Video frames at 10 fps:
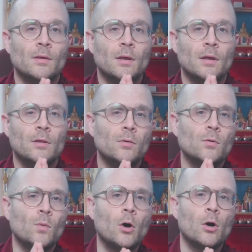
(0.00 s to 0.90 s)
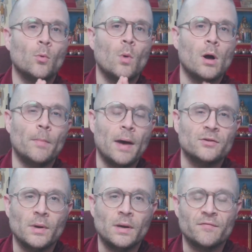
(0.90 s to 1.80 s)
Hello, welcome or welcome back to
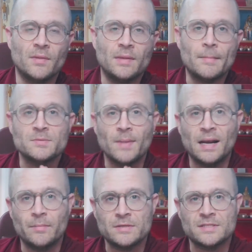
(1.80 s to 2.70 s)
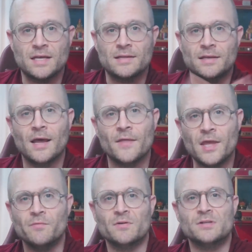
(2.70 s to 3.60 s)
Reading from the Depths. My name is Leighton. Thank you for
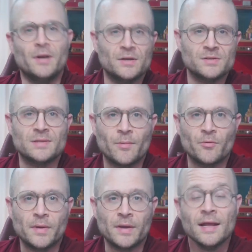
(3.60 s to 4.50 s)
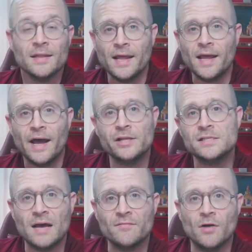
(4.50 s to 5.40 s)
spending some time with me. Today I just have
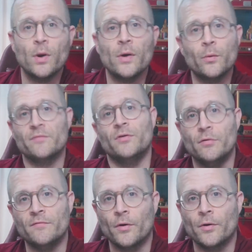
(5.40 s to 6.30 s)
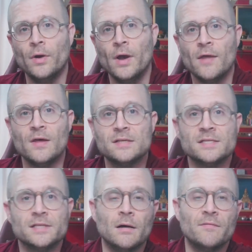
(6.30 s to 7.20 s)
a quick review for you. This is
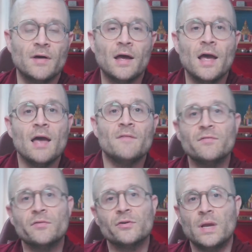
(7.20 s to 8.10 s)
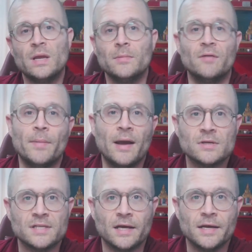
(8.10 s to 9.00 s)
of Fever Dream of a
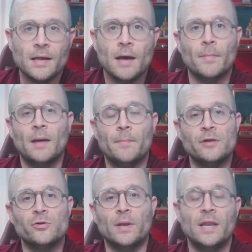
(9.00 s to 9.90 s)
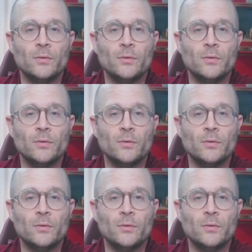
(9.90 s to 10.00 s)
Parasite by Pedro Iniguez.